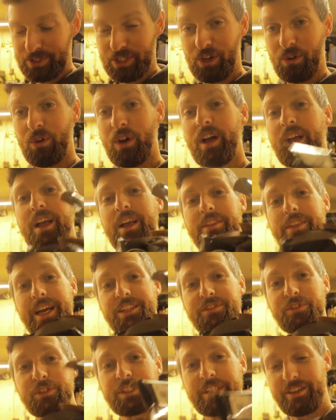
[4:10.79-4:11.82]
So
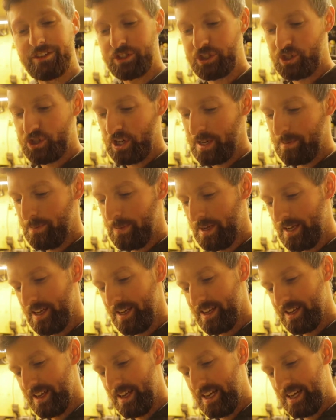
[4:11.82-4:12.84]
that's for Sarah's Jeep.
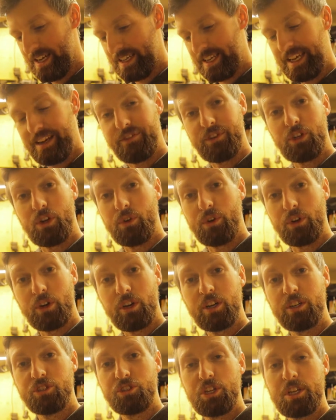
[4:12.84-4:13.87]
Again, if you don't know
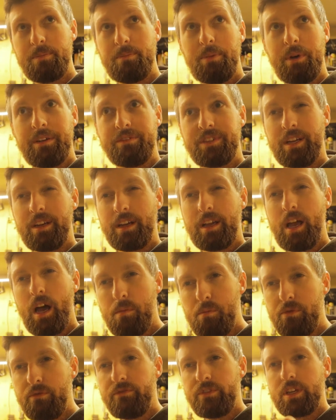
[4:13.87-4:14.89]
her Jeep, I've done a
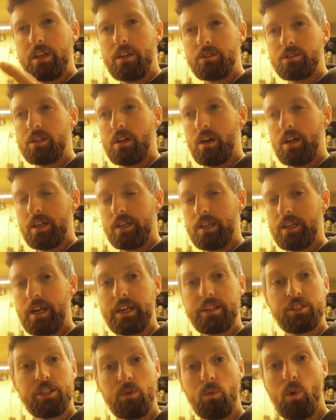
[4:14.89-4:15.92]
couple videos on it.
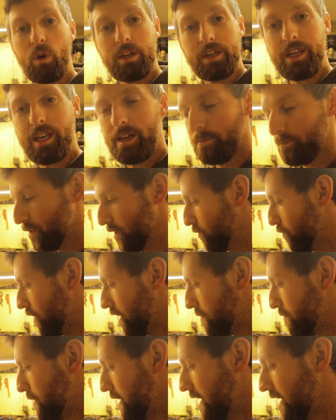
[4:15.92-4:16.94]
Actually, one kind of blew
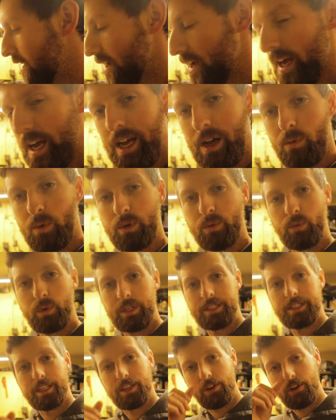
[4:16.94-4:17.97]
up when we
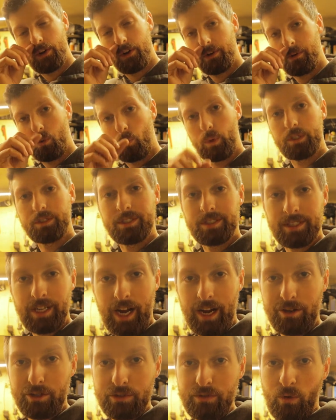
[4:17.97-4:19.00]
did her wheels and
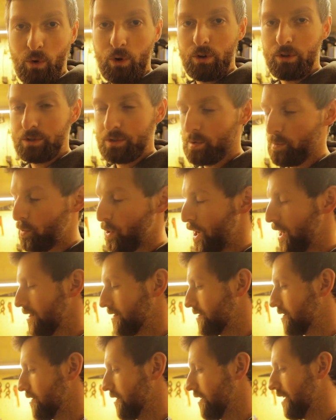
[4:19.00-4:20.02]
tires for her,
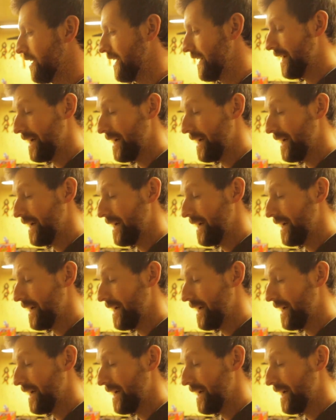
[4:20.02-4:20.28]
surprised her.